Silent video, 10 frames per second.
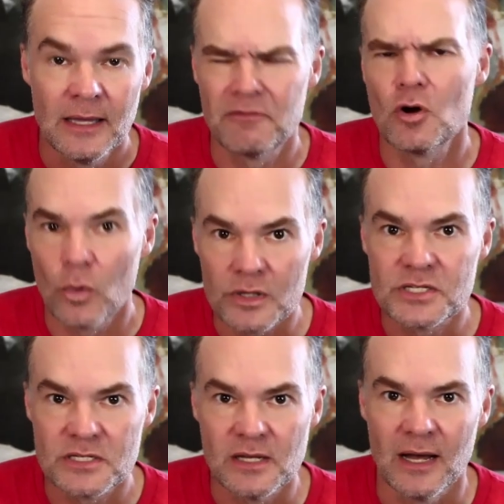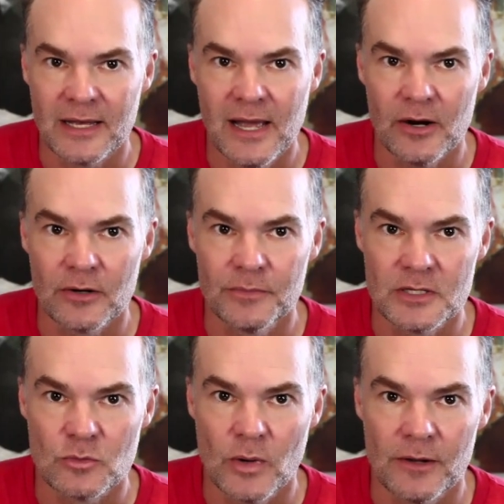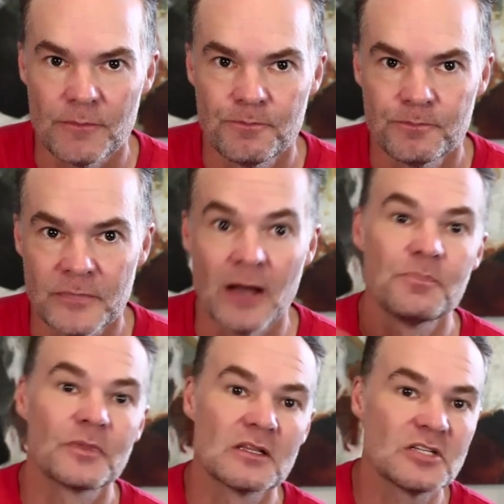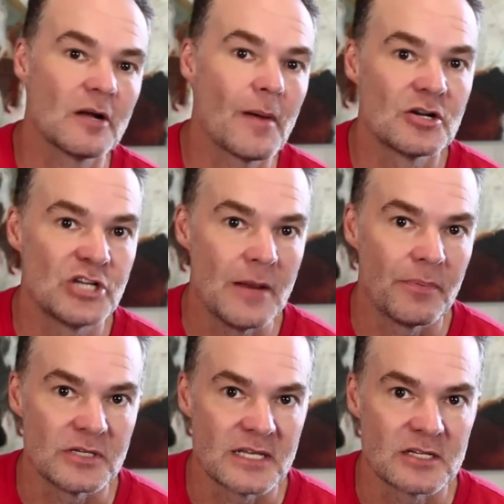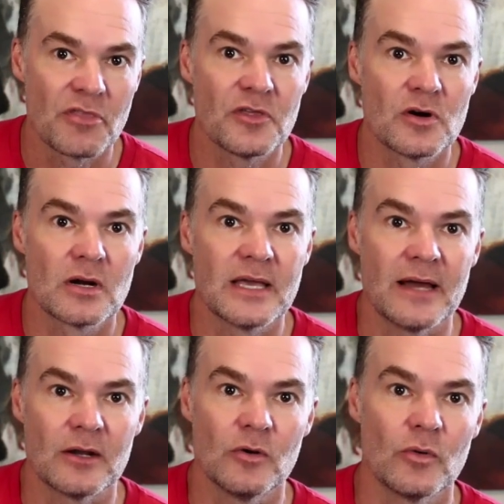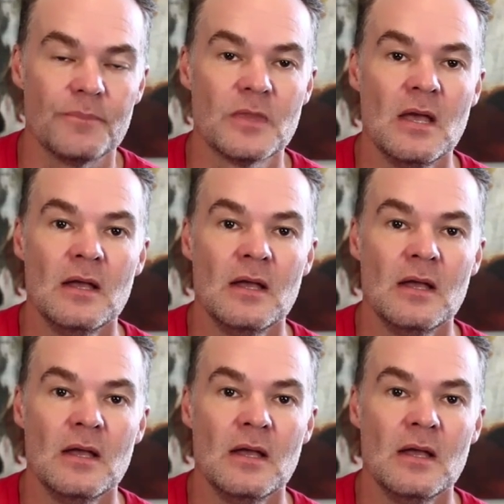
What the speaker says: and of course, care as well. Now, let's talk about our shapers. That's our third category.